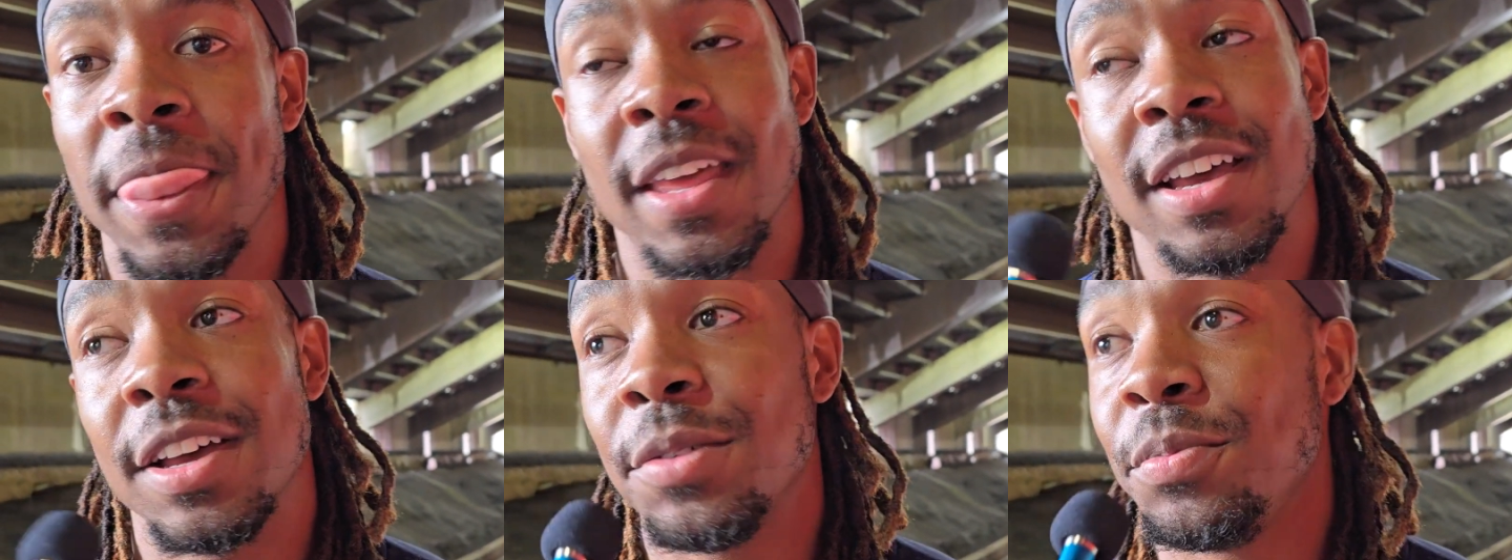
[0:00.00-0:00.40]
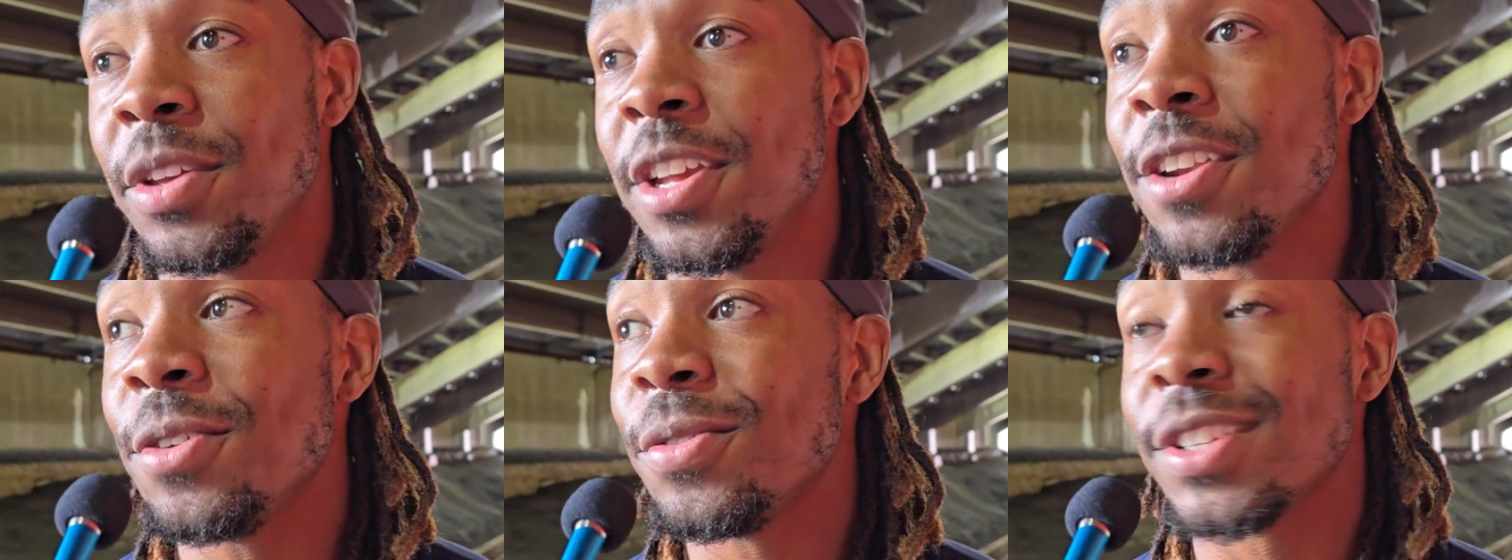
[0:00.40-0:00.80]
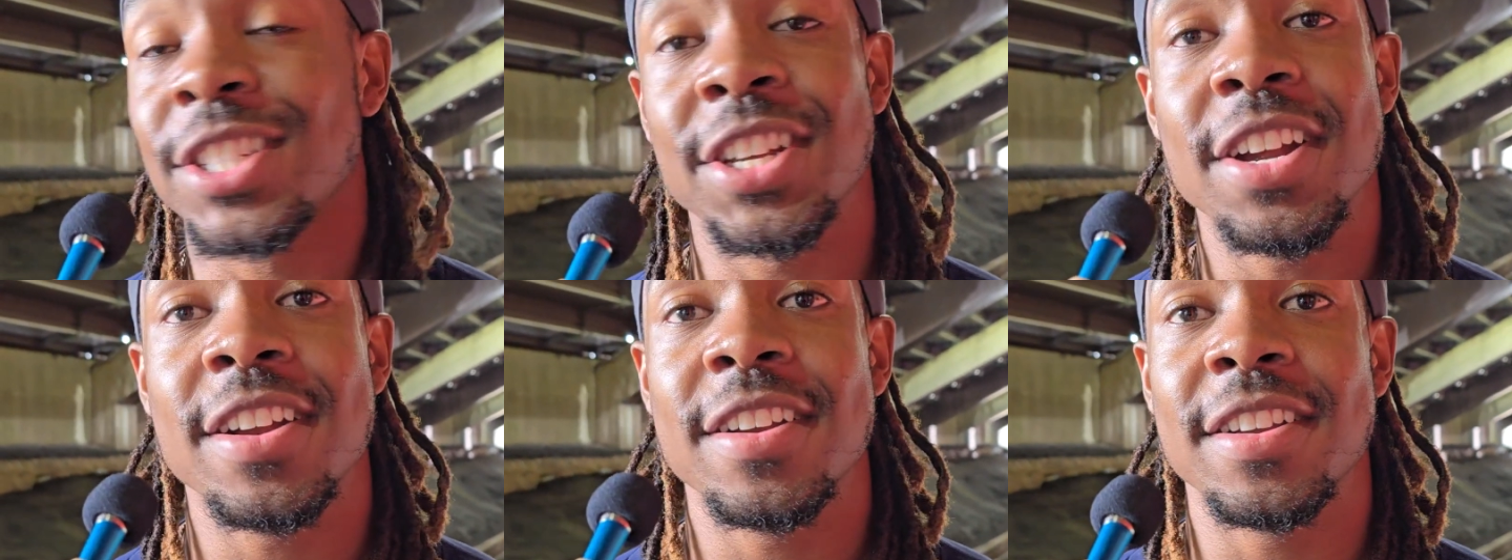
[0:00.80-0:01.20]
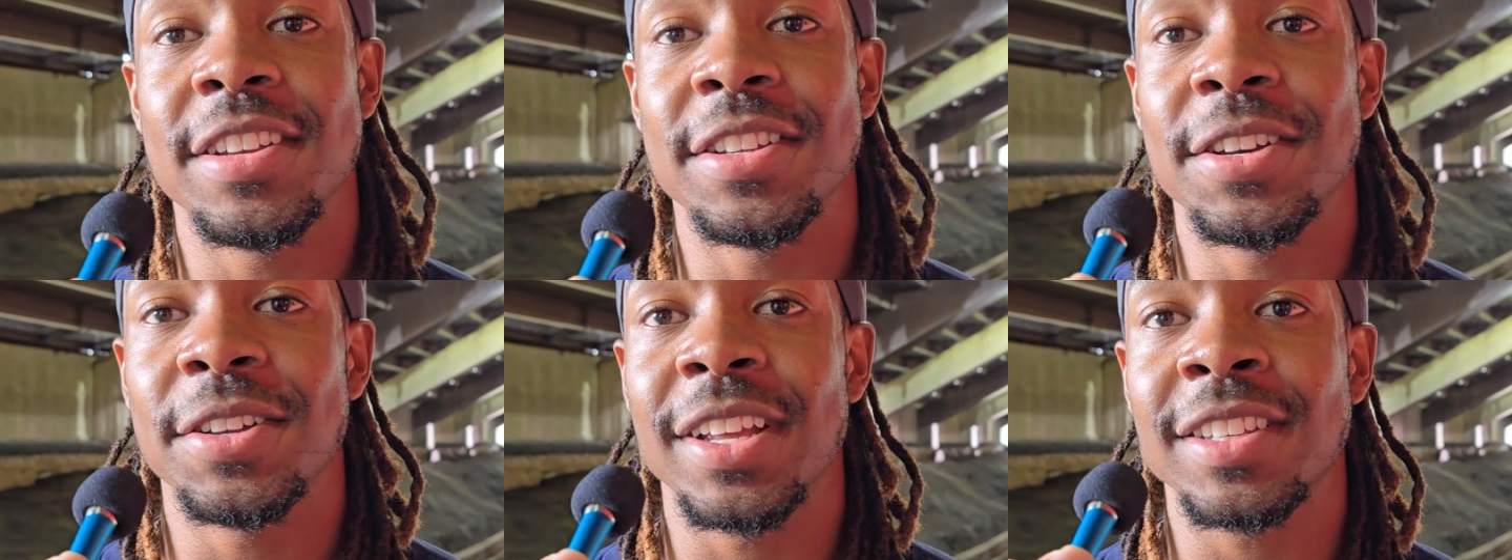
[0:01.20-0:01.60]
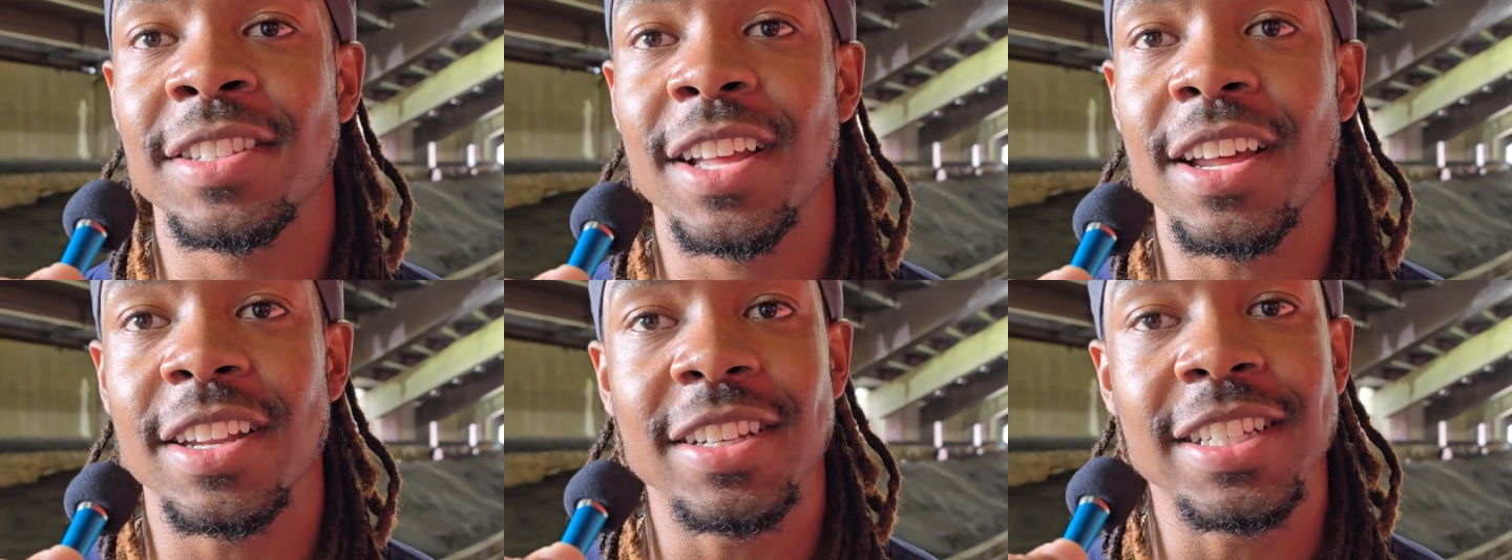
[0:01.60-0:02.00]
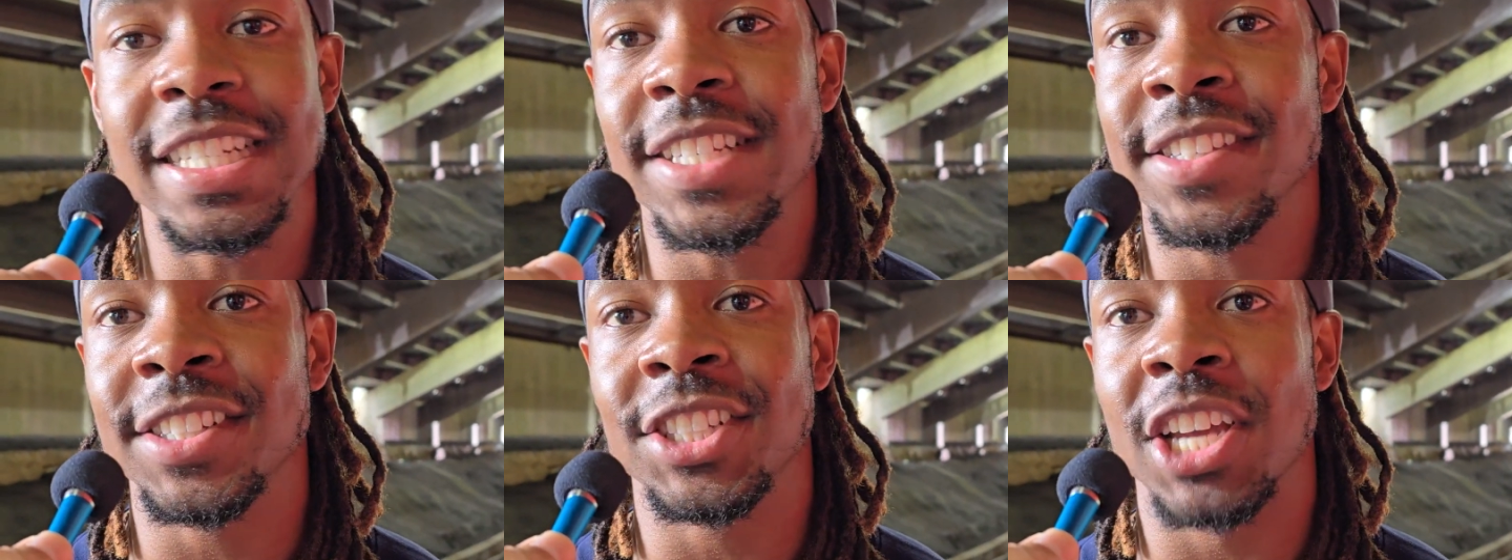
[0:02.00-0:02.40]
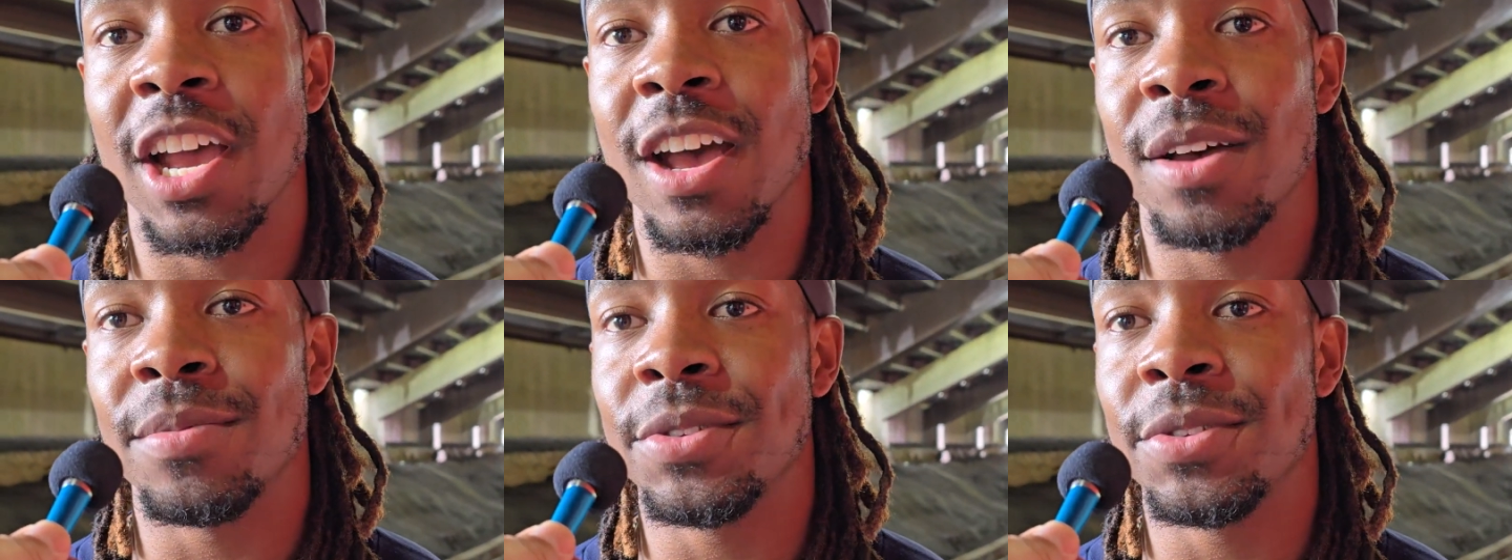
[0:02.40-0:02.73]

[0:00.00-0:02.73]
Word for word: Uh, being a returner, you know, that's not an easy job.